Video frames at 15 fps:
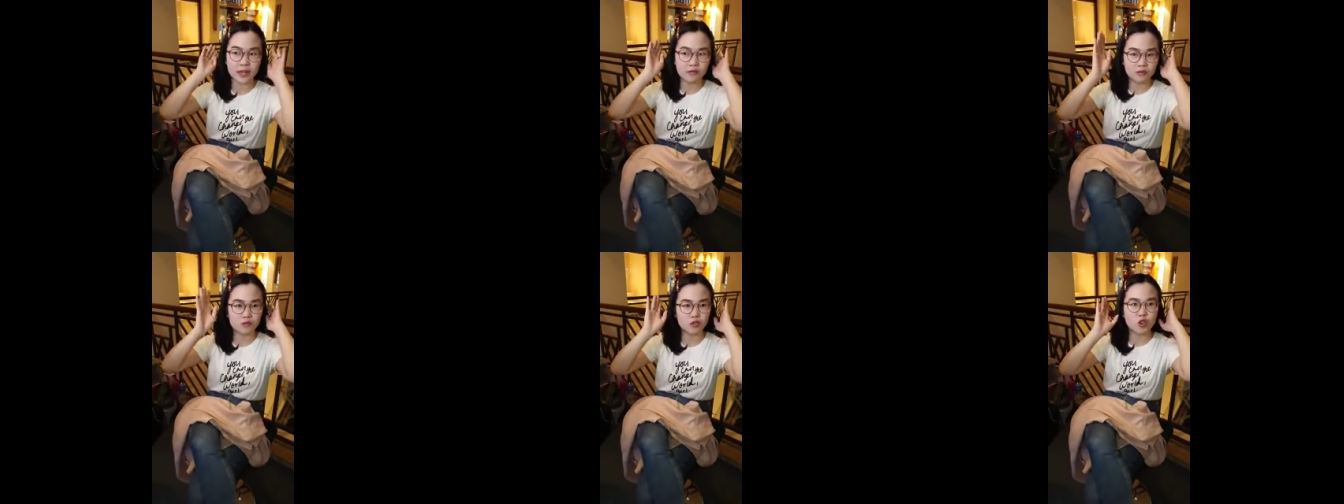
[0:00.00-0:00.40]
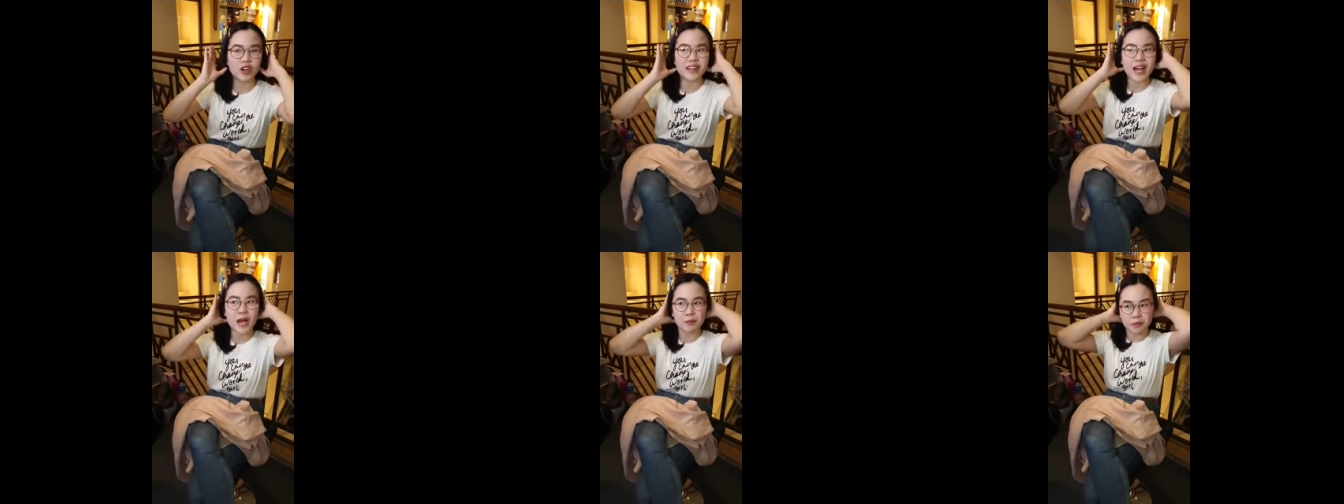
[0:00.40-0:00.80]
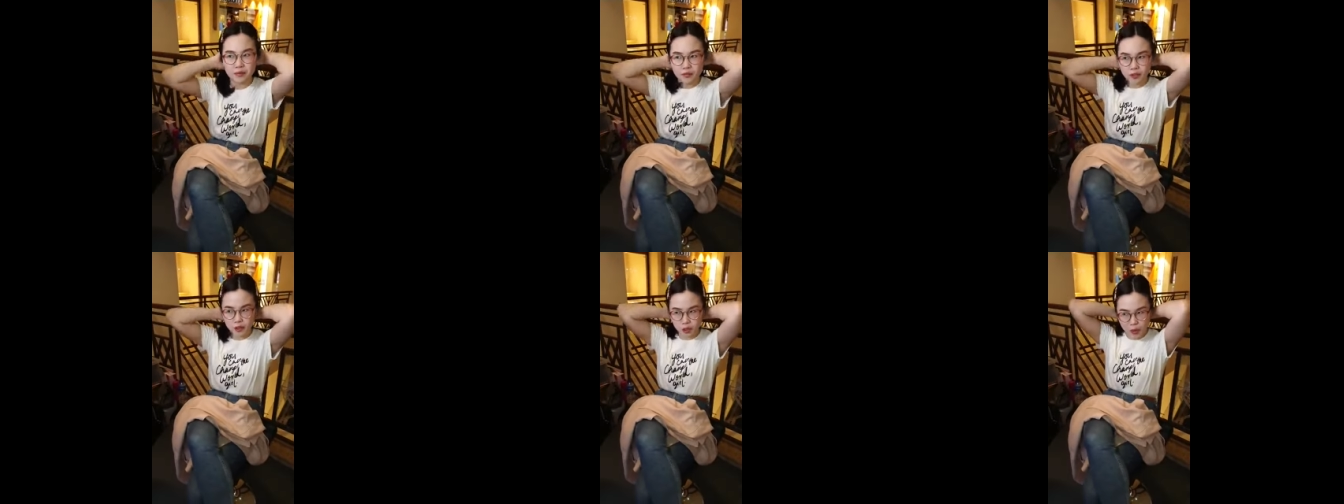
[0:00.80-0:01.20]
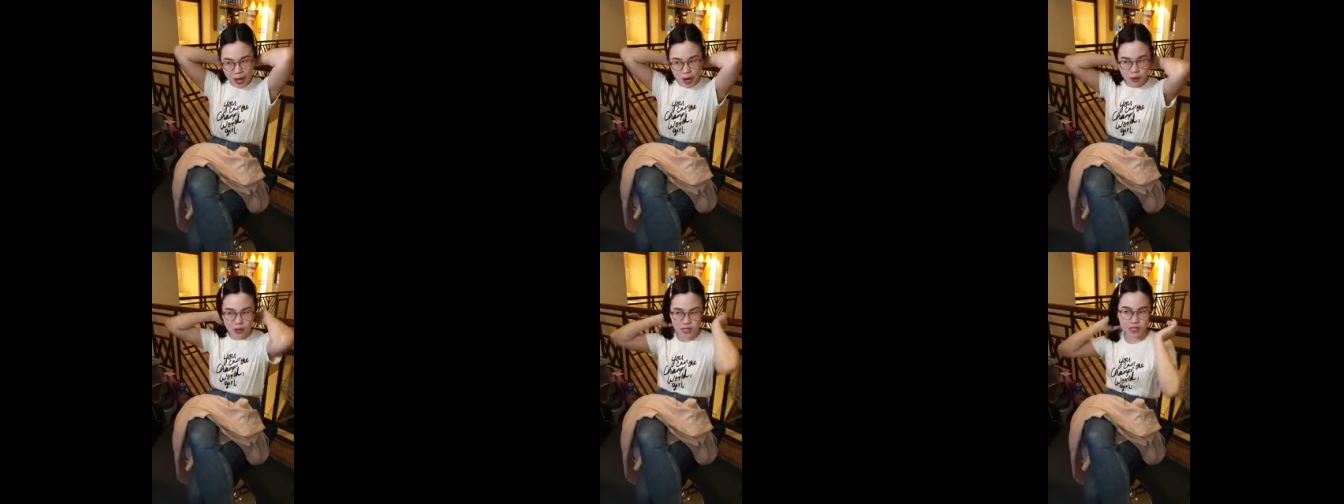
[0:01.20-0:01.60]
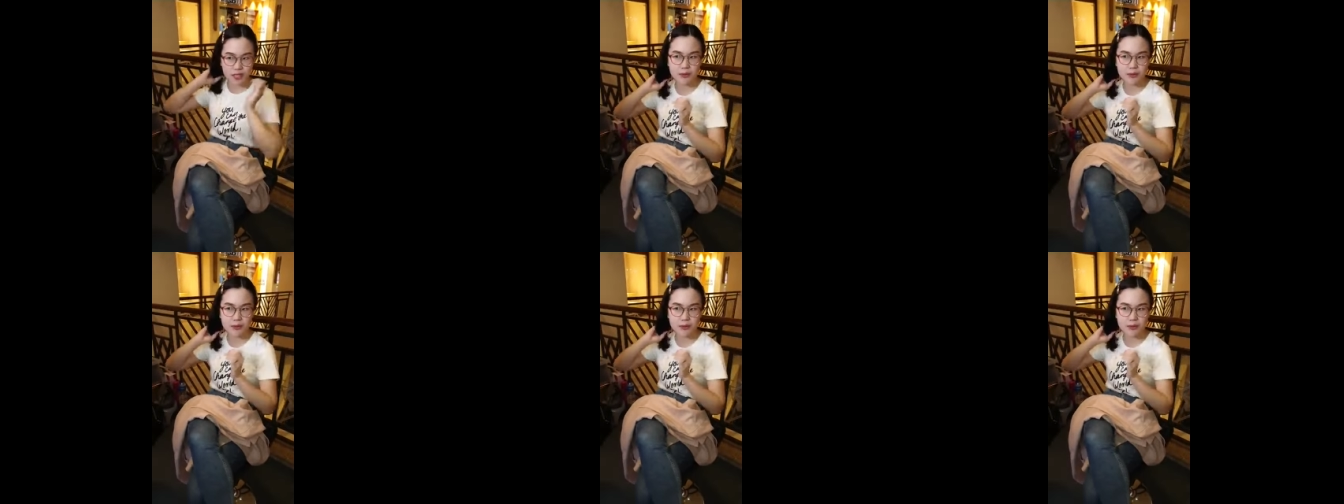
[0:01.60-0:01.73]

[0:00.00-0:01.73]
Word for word: I took a nap for two hours